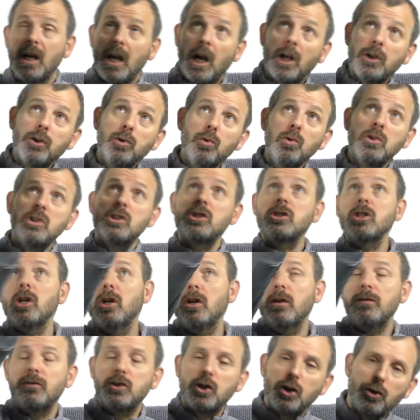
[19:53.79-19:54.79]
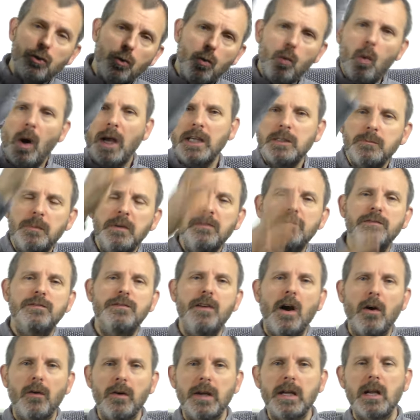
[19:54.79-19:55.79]
and your serve should always be
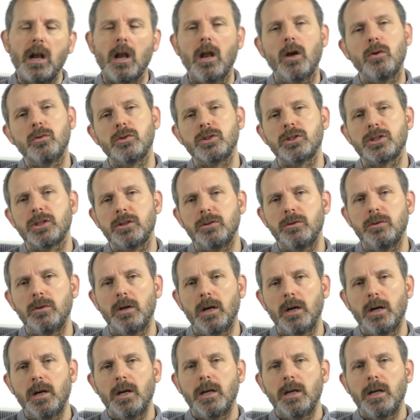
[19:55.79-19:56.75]
very close to